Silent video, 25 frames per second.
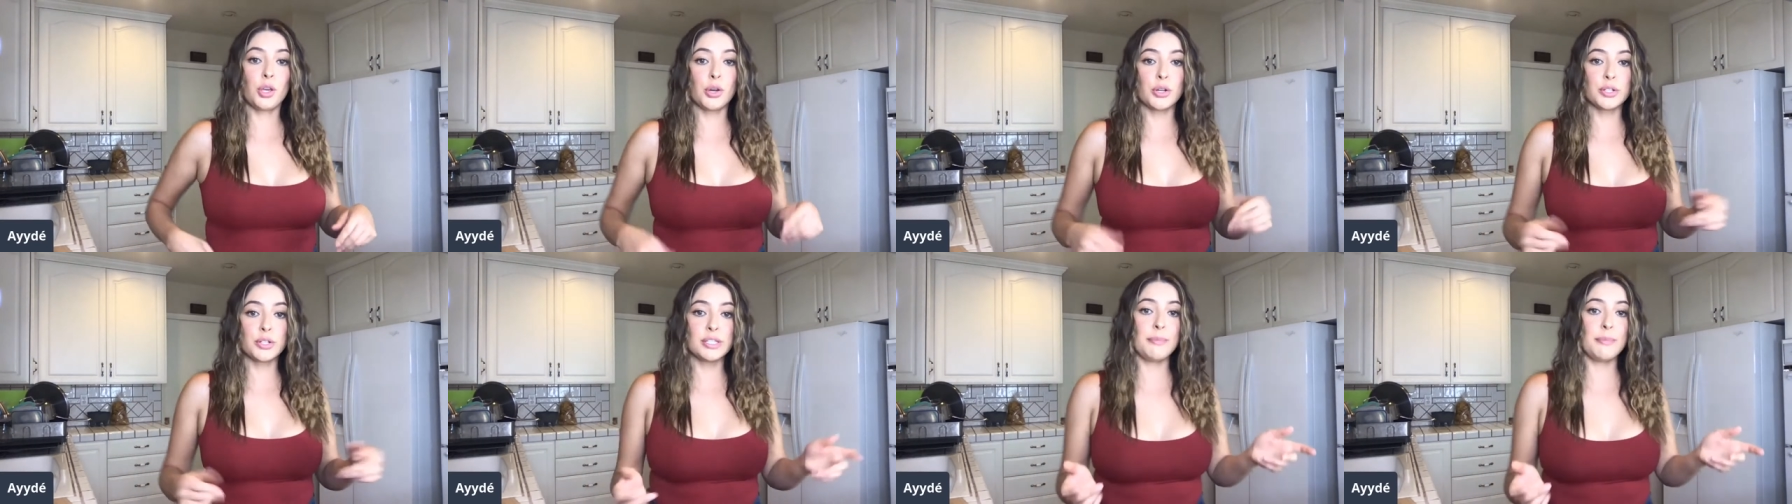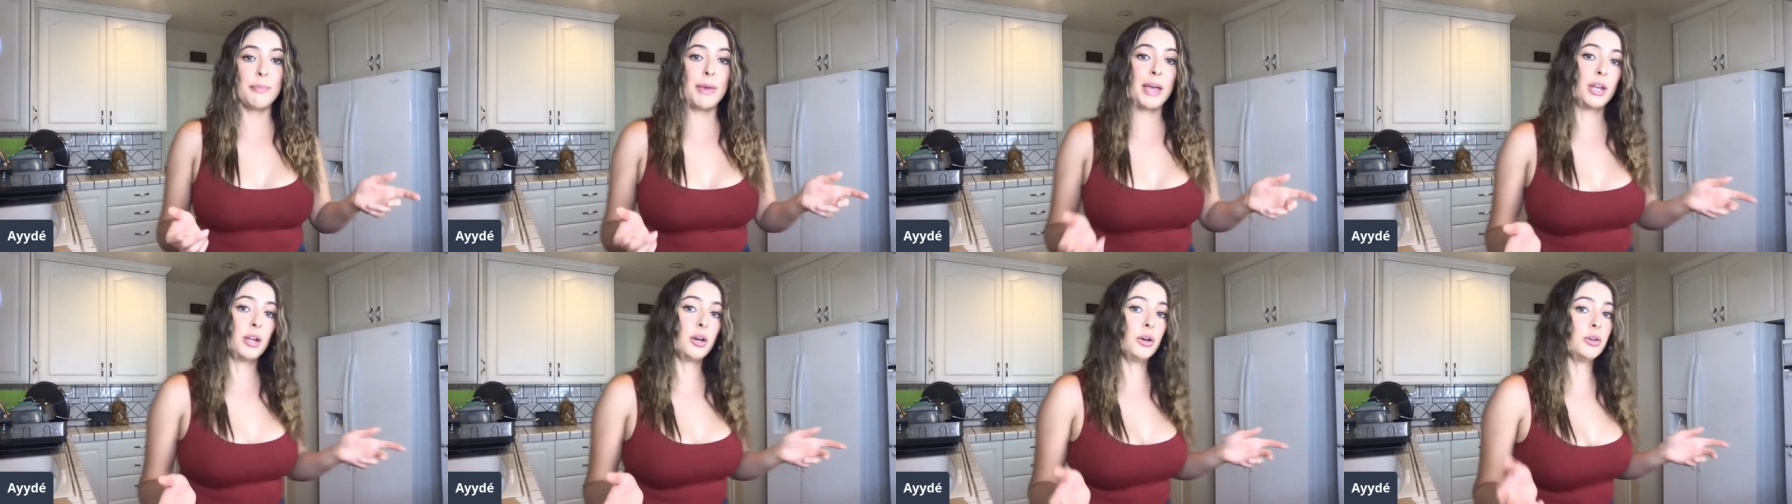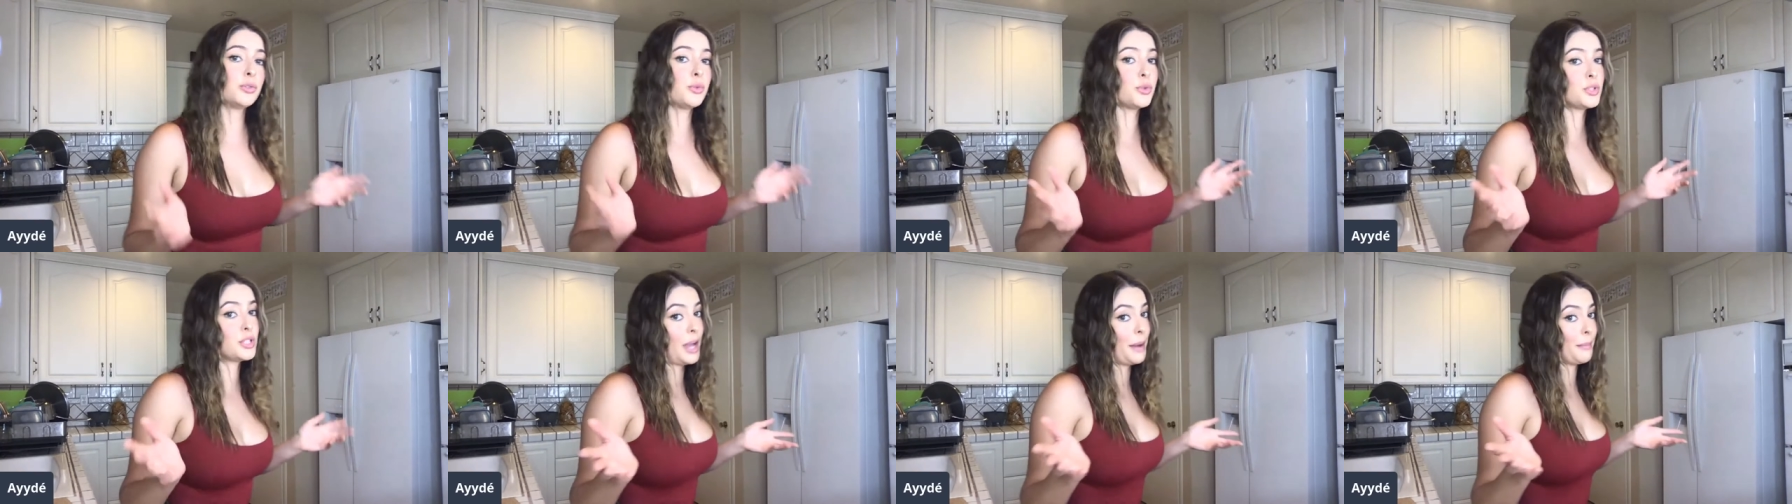your
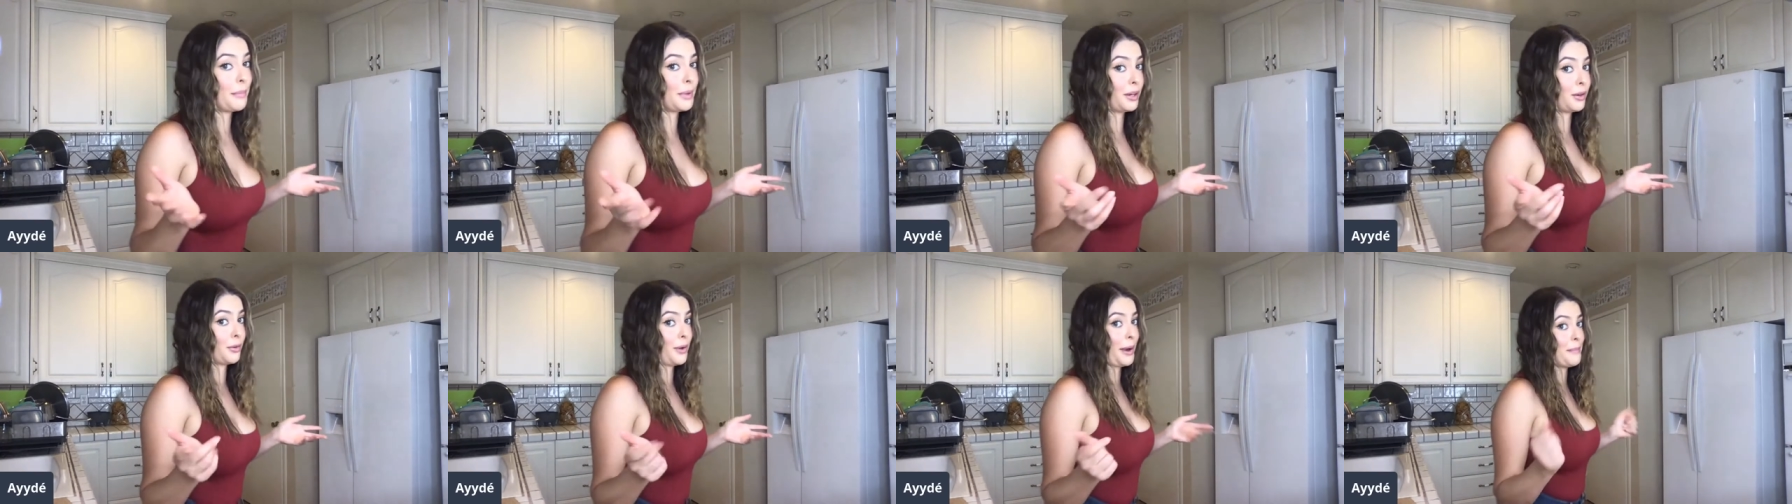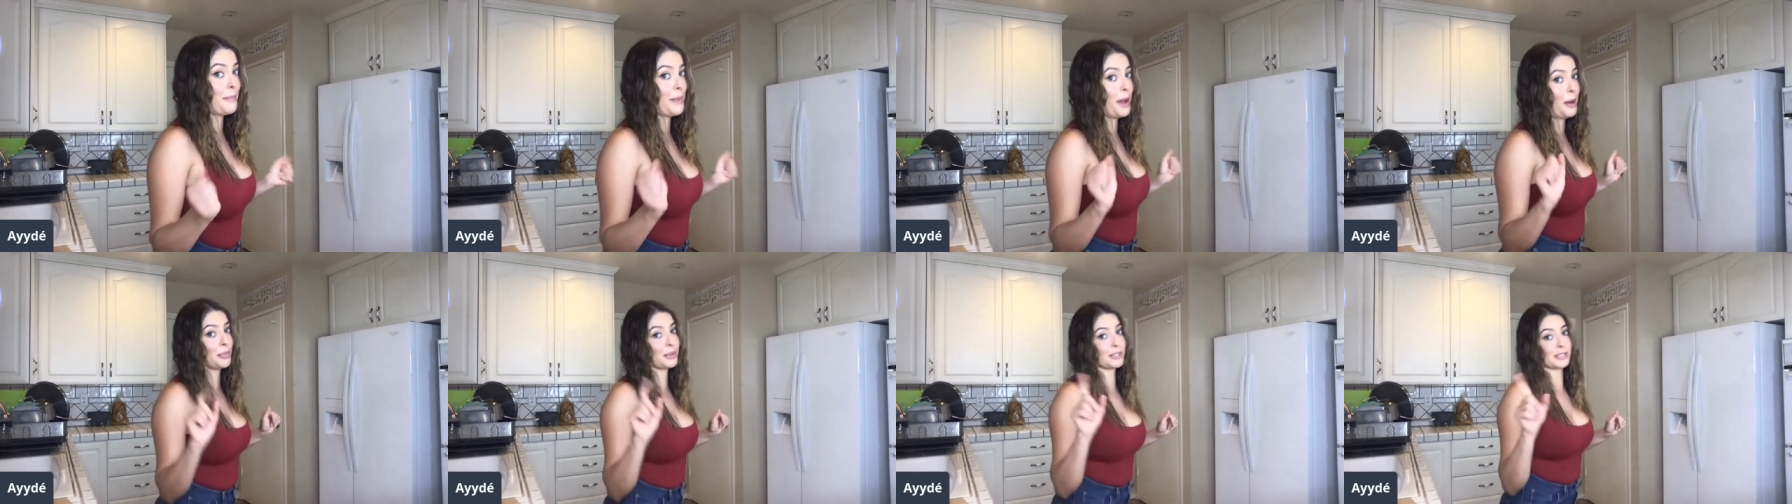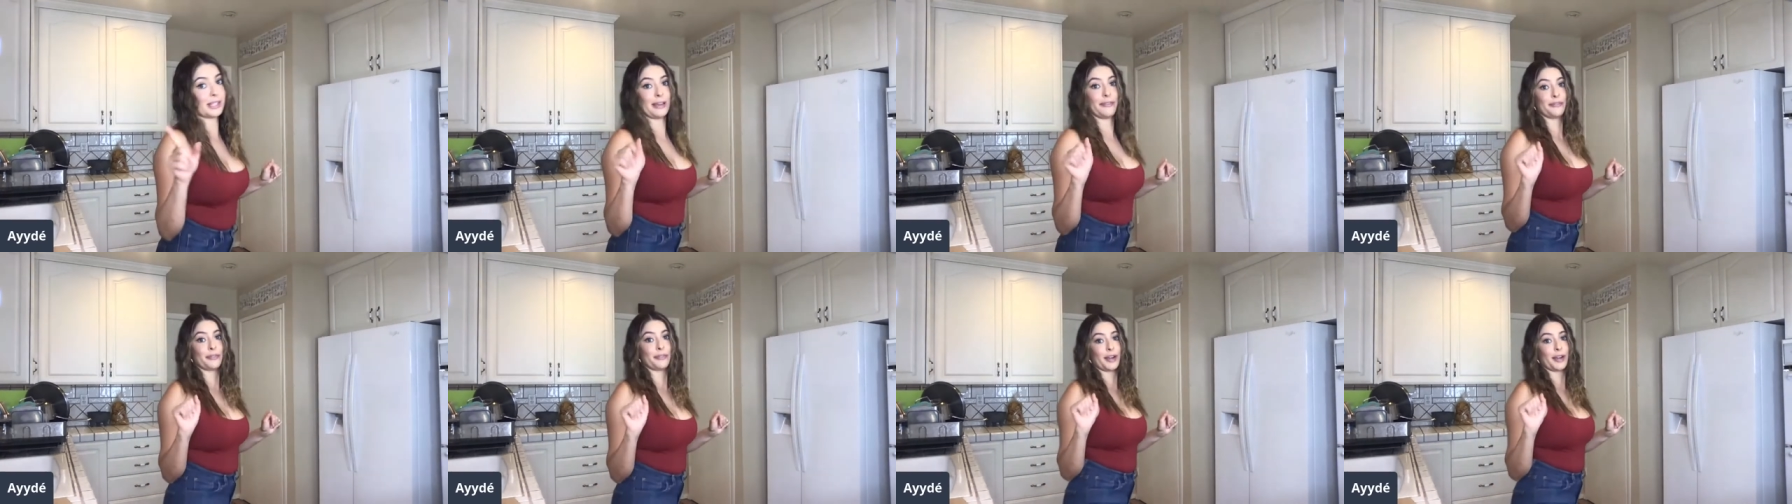tomatoes, which I'm gonna grab now because I